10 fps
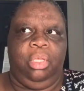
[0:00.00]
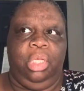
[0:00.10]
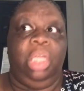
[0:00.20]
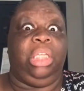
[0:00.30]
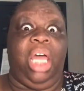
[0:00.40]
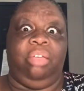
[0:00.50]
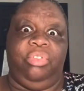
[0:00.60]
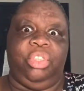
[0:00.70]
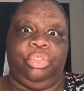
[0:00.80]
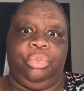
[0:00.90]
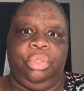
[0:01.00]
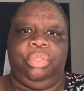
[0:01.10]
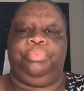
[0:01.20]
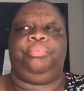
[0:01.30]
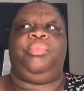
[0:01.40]
a lot of veterans,
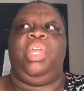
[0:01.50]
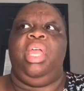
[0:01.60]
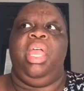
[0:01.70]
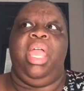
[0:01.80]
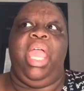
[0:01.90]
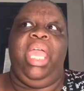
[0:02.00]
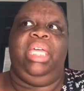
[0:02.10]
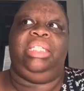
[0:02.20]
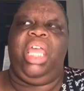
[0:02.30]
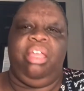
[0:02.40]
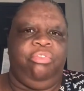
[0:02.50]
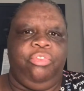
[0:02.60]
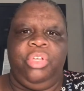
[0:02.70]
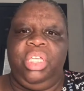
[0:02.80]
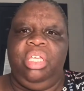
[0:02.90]
and
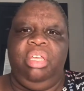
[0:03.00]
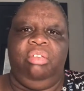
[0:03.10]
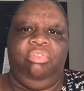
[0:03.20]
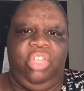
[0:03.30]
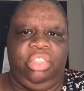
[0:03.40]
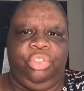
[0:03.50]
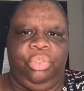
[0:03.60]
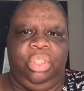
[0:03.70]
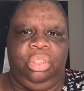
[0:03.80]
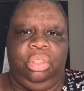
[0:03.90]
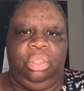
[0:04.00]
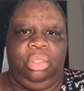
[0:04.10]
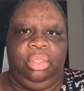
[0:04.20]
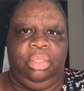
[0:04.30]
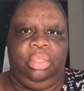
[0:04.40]
every veteran
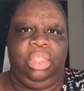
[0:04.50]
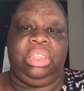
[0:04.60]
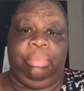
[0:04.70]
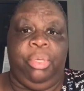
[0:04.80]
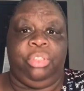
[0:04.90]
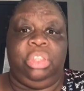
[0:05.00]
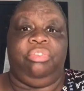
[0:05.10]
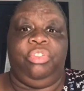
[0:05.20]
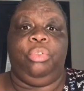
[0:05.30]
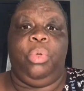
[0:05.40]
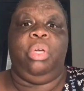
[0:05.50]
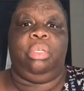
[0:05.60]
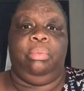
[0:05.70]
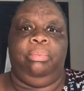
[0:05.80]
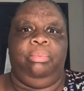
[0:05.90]
is supposed to feel
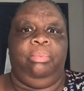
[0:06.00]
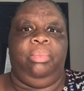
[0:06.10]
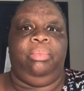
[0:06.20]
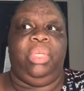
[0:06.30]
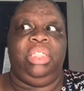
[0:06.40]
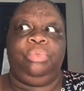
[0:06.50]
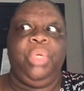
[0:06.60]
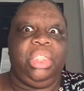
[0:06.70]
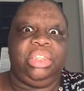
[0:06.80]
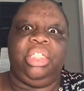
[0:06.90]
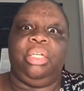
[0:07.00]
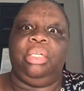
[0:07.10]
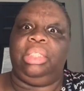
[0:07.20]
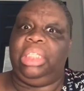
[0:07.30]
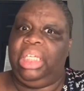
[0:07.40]
welcome, as well as their
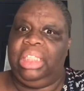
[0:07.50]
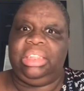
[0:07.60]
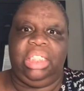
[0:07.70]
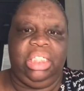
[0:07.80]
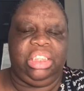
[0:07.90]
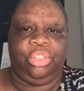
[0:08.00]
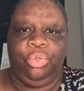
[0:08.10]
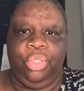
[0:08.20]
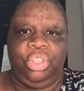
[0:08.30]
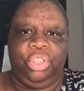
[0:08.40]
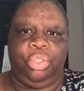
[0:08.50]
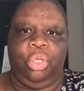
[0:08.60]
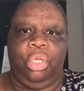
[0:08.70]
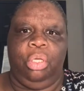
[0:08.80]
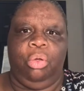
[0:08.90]
guest escorts
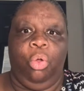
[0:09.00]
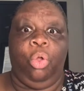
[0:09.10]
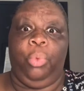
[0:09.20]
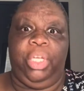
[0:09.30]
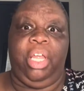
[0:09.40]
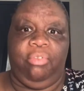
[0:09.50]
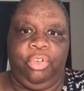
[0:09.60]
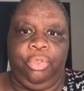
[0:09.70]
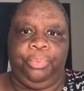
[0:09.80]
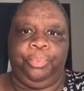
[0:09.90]
or whatever.